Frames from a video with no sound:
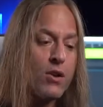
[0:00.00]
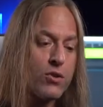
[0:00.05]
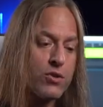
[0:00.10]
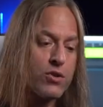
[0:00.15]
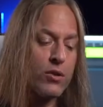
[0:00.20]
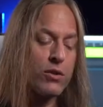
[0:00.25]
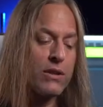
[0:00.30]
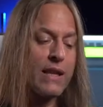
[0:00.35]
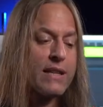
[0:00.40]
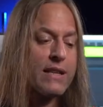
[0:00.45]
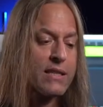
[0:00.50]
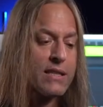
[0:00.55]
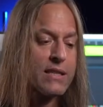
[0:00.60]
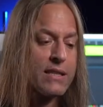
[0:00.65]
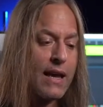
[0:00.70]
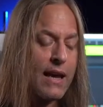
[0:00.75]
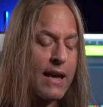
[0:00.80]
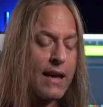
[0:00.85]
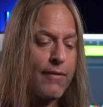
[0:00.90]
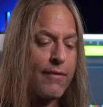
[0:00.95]
So let's
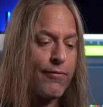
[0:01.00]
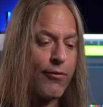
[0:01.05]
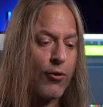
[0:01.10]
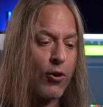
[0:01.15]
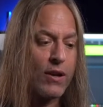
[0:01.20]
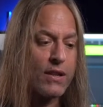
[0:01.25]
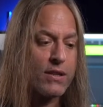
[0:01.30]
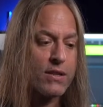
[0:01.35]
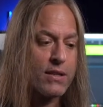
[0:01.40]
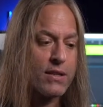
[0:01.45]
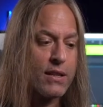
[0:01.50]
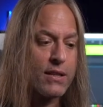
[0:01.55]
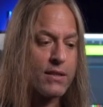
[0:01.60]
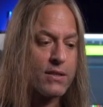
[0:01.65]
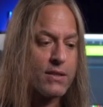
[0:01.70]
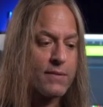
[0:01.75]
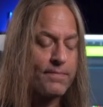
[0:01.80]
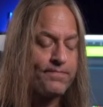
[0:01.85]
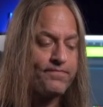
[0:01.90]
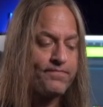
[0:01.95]
say, for
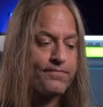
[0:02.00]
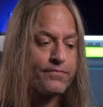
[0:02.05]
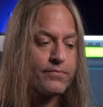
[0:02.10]
instance,